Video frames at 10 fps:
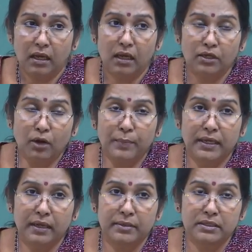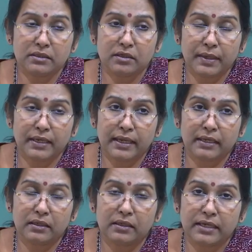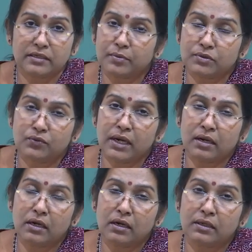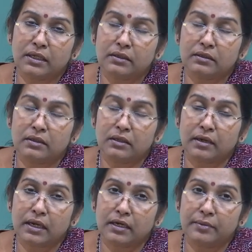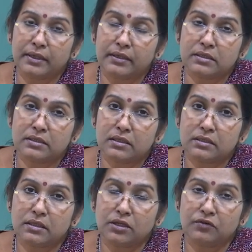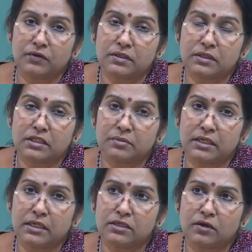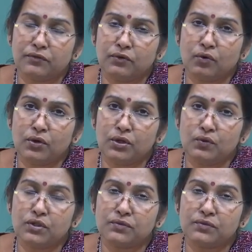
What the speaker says: topic, emerging topic, like suppose we are conducting academic research in universities, but it is of no use